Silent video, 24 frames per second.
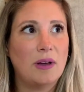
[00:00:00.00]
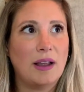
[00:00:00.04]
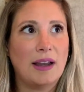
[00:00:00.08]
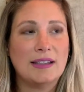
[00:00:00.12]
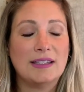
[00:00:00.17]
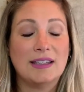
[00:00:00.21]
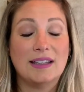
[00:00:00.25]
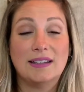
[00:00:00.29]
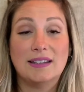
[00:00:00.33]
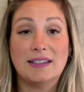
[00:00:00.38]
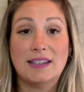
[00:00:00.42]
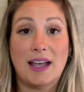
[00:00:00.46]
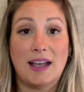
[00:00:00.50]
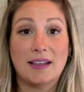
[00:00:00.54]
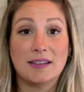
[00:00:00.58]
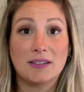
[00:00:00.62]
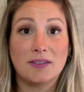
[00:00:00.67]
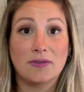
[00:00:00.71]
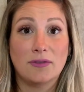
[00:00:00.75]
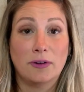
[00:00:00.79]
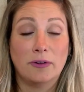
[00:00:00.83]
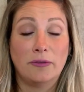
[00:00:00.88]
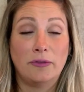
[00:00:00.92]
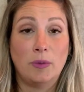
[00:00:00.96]
I didn't
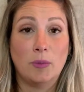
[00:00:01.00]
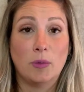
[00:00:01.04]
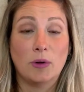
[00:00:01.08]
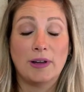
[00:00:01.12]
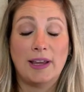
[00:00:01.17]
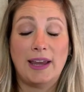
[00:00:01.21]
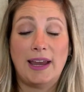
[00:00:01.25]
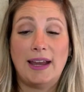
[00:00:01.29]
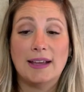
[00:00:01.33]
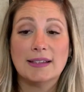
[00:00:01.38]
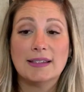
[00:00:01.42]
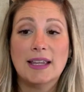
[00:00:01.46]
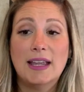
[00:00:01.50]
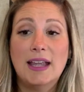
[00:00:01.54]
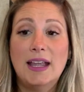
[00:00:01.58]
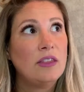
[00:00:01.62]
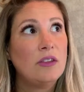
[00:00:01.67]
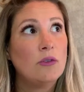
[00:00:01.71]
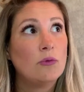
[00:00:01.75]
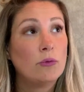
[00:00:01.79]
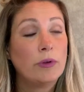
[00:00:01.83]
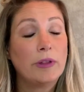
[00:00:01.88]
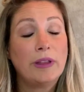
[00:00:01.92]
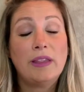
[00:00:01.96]
test for a few more days.
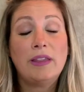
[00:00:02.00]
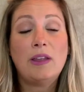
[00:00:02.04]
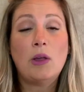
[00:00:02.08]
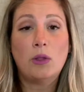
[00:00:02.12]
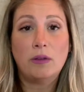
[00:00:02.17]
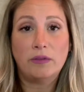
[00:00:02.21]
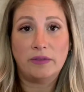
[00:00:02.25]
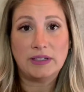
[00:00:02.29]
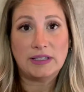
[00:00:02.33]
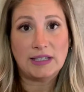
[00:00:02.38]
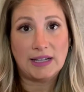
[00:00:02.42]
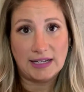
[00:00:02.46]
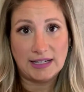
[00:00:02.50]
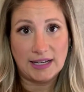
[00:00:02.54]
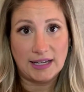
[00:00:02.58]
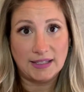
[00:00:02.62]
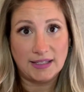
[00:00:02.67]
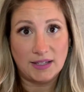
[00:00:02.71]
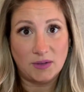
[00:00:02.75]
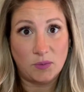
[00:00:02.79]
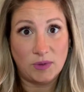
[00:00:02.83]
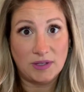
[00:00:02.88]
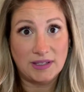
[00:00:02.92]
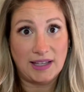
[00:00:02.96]
Really, the only reason I
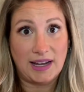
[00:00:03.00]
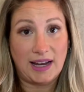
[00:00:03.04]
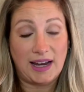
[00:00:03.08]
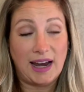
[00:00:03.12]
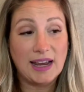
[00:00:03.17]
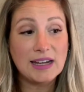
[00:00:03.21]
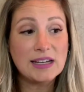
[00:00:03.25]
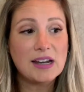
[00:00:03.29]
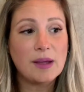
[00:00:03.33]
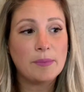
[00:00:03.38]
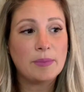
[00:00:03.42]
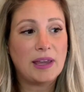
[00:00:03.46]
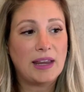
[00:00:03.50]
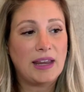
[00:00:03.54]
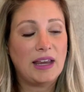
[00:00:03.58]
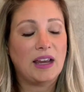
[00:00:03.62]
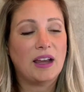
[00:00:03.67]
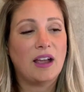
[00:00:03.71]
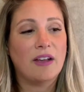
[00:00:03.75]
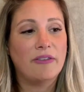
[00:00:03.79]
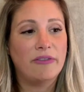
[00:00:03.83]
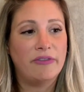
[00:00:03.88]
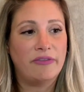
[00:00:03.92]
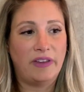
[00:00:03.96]
tested was that I ended up getting
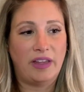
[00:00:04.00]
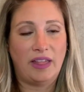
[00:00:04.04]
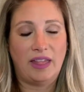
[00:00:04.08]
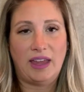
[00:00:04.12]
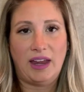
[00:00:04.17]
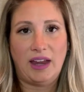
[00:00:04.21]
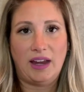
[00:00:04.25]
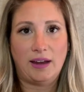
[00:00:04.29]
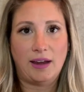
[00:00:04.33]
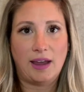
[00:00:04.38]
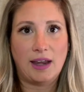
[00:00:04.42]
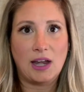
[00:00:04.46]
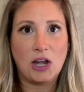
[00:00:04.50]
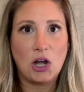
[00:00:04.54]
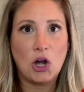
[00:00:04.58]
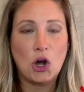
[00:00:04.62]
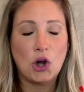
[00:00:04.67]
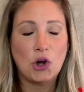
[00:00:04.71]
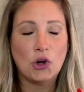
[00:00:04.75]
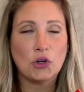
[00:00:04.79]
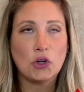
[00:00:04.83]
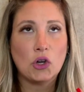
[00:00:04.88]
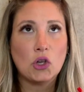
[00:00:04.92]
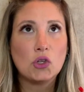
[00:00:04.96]
a filling, and it
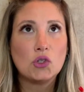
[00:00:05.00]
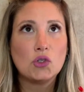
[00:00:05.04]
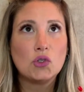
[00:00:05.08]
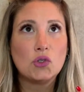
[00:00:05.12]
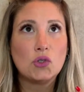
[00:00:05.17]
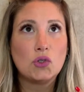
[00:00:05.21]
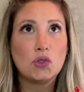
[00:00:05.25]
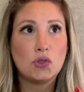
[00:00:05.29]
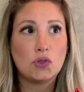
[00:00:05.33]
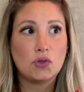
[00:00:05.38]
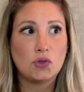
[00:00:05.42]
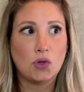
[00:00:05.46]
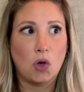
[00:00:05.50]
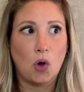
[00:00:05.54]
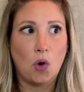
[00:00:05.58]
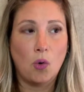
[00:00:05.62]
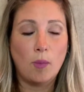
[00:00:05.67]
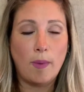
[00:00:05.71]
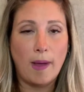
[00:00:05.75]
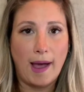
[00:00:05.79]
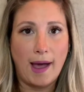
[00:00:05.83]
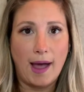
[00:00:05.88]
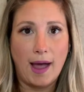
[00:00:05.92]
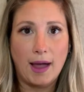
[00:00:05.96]
hurt so
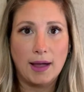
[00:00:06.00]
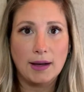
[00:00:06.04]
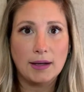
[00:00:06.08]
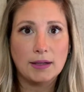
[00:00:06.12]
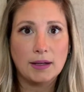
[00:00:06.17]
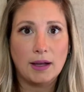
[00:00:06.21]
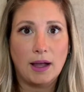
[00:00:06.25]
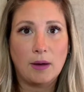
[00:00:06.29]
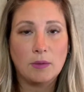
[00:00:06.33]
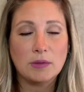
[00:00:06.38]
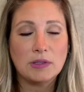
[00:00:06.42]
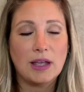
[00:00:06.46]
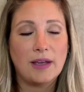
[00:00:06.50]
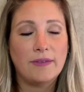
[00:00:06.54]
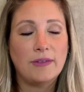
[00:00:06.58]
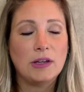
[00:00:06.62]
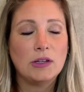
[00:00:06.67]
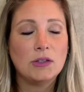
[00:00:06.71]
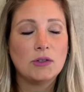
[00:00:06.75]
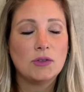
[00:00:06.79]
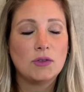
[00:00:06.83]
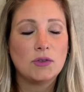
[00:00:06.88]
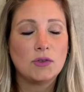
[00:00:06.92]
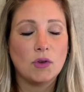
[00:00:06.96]
bad. I was
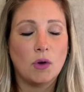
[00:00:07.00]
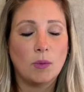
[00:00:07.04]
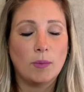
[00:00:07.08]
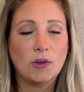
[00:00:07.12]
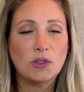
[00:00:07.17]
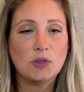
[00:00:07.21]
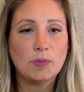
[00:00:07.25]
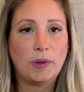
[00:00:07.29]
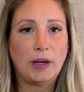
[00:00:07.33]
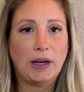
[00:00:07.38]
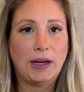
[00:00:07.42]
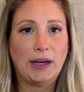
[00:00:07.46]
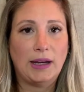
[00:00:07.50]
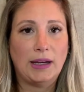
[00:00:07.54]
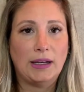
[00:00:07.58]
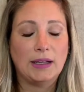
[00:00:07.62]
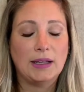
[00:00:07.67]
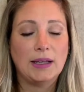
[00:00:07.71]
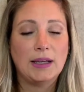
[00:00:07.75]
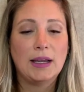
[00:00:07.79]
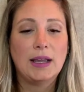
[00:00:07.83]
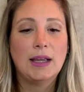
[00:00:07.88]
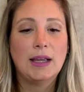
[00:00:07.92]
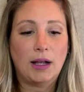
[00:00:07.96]
having so much pain.
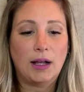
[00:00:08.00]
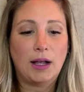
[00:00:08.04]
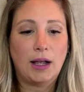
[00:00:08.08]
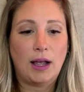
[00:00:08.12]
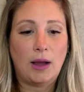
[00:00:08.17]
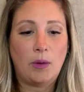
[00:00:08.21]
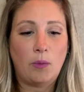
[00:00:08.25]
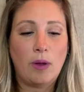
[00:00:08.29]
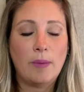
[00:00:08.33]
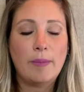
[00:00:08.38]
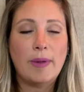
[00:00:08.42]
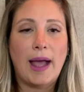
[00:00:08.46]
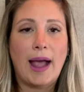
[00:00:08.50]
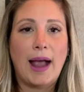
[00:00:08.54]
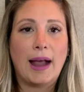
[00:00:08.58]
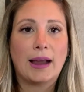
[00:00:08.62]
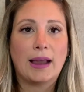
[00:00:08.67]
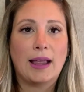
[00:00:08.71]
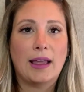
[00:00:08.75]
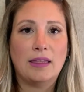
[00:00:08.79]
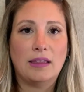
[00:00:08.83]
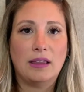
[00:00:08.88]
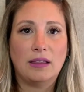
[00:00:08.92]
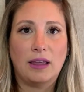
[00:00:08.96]
I went back
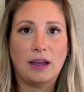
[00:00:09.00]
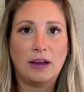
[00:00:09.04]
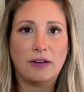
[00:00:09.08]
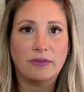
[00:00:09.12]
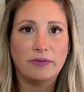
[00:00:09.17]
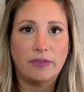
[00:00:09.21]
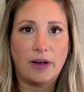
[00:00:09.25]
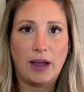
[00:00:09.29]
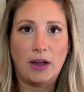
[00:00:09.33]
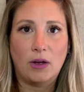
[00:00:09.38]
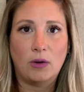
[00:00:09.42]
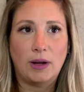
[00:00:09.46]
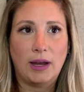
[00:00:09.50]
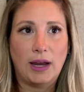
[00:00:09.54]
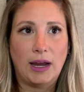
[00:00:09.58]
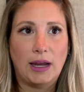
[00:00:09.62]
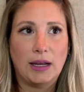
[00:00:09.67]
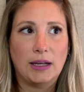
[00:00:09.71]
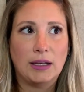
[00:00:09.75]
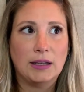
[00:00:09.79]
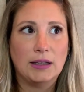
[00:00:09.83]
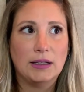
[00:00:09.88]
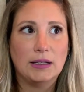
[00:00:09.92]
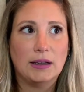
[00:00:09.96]
and they like filed
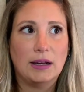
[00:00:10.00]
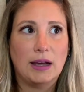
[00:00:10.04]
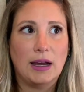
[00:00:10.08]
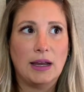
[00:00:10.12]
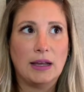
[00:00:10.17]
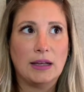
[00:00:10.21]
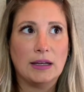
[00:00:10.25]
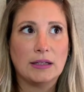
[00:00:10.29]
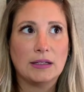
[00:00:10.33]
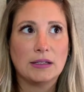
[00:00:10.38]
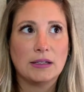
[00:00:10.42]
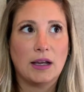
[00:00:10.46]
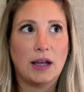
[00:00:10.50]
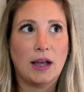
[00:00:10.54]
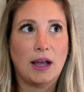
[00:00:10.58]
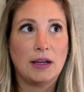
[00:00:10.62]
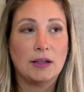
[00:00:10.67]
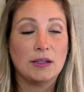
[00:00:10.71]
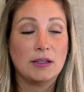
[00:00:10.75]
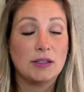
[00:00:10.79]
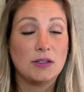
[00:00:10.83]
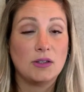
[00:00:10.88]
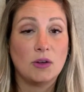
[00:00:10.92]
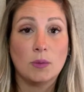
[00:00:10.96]
it, and I
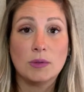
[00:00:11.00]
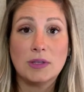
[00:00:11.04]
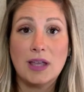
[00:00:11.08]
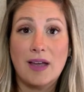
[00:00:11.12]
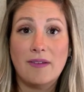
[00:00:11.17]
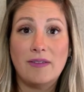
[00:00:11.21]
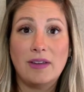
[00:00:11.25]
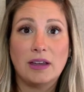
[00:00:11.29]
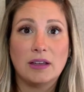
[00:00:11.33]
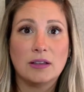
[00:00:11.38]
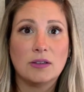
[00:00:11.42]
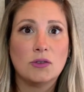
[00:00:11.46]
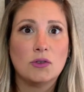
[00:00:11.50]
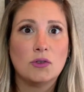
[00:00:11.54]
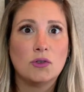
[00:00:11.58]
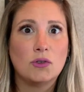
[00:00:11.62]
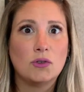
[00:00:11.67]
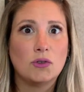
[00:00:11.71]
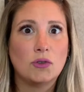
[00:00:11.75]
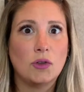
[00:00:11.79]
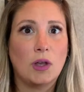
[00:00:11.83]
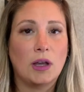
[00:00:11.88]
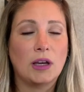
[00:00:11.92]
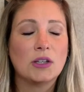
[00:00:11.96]
still was having
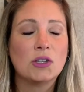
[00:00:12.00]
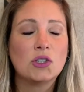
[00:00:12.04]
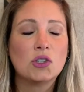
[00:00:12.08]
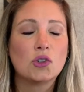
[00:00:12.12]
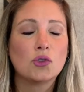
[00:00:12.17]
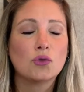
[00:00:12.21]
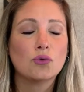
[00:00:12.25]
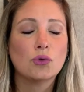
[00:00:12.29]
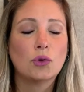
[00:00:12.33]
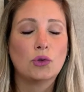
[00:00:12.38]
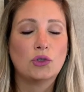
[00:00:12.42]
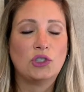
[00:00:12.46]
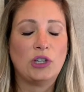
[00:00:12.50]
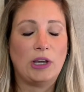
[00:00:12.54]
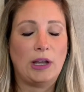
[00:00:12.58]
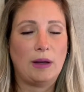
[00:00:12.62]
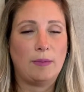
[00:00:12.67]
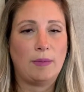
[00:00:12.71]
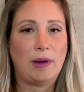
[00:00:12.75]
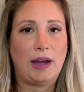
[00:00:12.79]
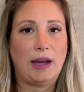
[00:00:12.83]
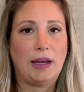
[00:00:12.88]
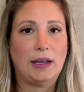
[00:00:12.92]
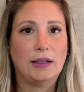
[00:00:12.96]

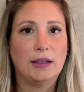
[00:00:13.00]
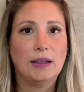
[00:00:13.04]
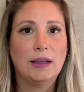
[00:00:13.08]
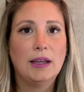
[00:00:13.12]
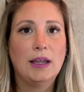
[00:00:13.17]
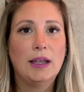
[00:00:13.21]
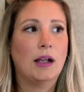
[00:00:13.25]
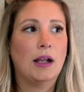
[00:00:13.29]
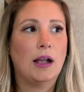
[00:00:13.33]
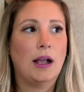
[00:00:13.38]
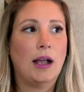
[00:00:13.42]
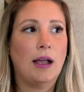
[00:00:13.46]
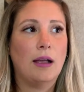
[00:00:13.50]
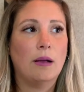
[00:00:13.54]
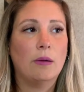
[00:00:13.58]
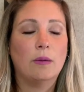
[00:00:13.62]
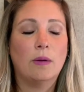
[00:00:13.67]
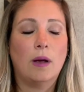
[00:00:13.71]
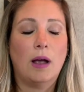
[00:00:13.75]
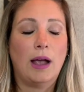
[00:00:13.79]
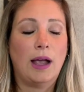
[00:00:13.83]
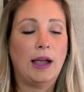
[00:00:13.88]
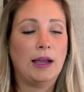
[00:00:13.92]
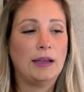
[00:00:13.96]
excruciating pain.
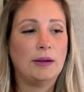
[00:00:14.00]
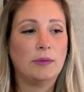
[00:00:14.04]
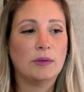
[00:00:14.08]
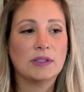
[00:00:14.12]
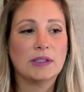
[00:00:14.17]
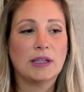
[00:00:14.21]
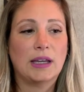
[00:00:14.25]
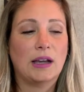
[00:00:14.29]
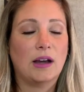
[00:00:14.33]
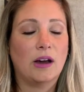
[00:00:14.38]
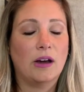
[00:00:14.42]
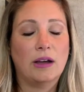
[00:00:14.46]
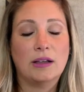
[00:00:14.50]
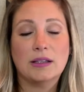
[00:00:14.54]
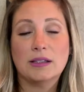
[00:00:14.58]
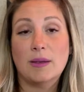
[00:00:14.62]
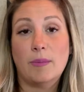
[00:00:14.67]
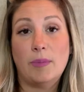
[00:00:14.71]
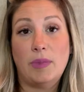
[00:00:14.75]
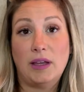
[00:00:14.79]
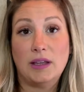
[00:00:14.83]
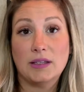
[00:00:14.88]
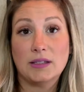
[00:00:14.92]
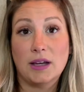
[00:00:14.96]
I was like, all right,
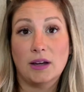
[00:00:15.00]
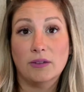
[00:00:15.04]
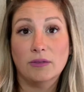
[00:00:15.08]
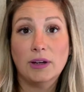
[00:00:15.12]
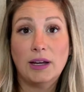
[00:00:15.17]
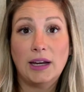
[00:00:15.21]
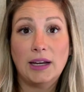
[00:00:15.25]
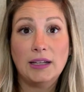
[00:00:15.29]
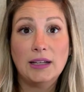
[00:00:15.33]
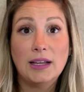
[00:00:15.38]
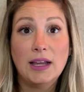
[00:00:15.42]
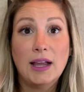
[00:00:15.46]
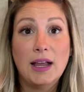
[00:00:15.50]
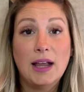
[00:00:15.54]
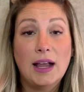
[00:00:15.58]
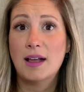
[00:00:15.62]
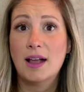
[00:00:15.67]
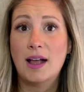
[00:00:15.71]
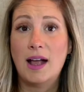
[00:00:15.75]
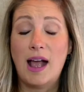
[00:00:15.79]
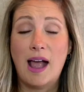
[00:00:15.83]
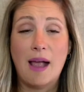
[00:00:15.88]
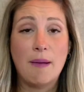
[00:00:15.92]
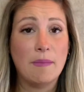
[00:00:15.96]
something's not right.
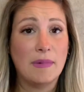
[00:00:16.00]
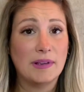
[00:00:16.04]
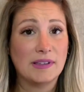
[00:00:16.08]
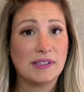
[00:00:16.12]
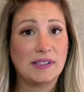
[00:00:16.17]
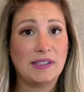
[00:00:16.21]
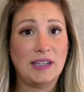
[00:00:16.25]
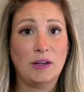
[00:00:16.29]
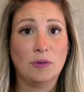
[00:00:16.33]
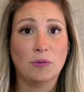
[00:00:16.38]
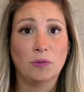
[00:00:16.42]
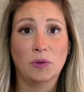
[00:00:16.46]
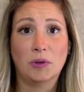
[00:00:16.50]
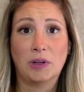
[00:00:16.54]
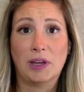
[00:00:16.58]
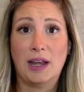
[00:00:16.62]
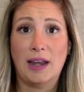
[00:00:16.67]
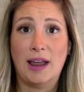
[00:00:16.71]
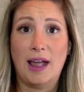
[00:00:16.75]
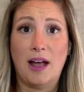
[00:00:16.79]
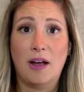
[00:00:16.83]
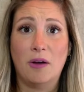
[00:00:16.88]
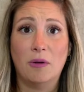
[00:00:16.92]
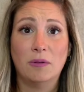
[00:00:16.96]
I must need a root
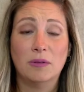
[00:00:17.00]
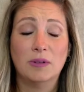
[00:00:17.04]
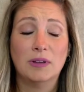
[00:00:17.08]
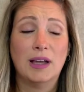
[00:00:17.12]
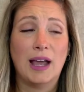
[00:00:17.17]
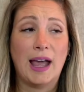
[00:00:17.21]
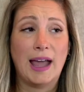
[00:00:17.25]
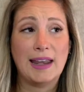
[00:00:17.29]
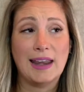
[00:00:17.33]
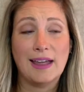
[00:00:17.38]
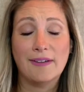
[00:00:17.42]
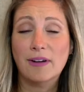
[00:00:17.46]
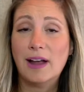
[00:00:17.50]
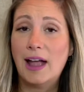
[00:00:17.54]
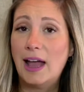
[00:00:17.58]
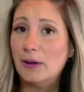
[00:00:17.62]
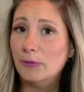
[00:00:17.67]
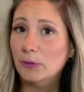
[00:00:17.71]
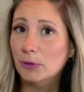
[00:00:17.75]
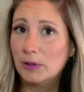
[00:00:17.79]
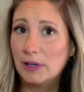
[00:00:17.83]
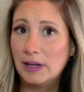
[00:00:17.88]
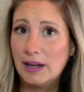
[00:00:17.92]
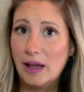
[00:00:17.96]
canal. I never had a
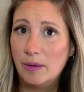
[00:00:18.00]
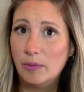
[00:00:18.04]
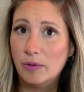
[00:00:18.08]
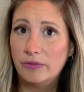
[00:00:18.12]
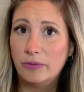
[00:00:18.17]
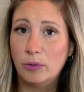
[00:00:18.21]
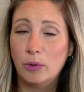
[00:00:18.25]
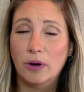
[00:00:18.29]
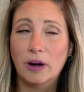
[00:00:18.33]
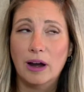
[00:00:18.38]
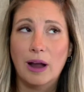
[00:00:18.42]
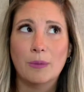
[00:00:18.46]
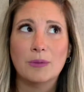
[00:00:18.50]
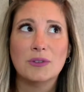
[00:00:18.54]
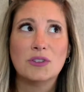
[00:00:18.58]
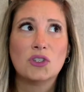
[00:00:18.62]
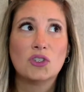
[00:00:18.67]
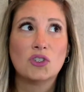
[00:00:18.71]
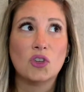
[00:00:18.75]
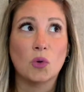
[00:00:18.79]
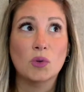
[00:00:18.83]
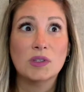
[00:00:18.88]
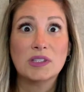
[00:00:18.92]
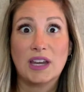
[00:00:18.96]
root canal before. I was
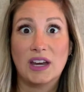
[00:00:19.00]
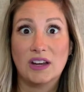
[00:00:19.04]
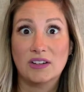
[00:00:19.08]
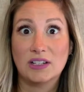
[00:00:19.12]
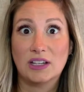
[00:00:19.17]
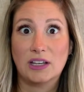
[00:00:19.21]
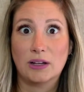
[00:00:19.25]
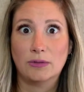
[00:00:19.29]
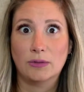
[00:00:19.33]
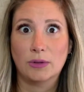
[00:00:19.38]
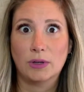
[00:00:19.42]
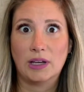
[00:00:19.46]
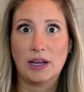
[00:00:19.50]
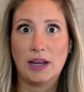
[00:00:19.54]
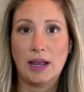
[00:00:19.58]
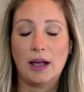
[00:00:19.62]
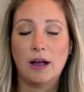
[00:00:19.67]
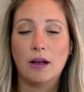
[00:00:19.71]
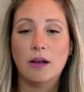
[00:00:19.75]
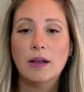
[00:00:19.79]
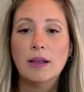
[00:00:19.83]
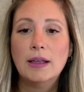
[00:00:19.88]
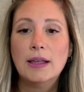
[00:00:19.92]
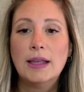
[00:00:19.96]
so scared to get a root
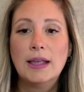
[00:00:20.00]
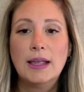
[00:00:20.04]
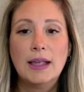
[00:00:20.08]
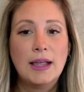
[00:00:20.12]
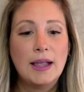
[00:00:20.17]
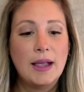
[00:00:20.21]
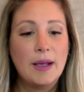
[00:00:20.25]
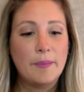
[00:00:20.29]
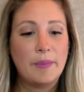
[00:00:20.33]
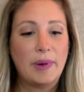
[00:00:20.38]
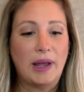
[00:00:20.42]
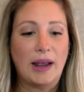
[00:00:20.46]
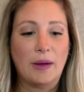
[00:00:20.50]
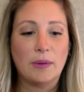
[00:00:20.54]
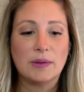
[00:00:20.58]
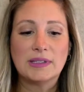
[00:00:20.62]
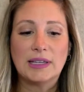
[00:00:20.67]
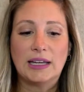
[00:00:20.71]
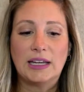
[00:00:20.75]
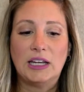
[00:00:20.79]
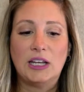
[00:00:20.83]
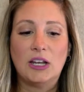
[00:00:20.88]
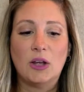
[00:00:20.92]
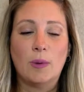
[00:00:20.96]
canal. But I was
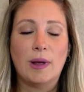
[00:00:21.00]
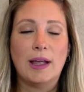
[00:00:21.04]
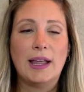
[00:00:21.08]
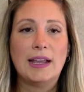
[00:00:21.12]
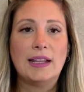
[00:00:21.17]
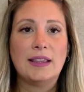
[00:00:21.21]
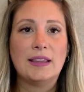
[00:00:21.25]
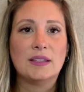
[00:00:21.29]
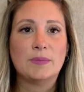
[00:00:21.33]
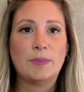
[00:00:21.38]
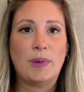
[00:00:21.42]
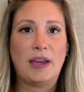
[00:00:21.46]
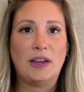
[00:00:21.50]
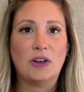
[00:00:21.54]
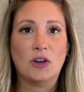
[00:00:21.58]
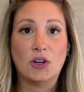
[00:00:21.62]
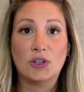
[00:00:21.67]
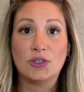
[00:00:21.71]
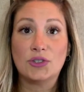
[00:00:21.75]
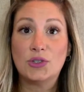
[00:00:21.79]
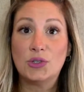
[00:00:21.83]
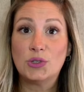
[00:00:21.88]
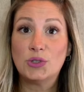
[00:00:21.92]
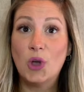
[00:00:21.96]
like, you know what? This pain
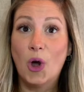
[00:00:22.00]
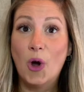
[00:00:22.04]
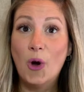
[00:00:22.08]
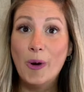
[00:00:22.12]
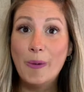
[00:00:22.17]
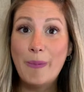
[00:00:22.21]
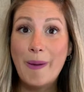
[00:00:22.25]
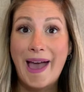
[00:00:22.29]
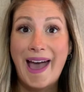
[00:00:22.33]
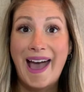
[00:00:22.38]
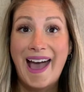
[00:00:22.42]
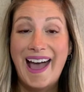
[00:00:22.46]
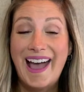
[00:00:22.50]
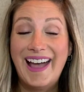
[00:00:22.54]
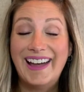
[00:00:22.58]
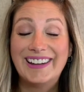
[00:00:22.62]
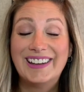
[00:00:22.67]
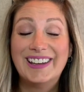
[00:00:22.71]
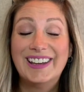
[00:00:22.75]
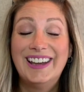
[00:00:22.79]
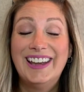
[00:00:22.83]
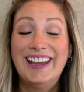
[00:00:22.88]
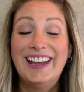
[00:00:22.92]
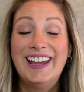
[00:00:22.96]
hurts so bad.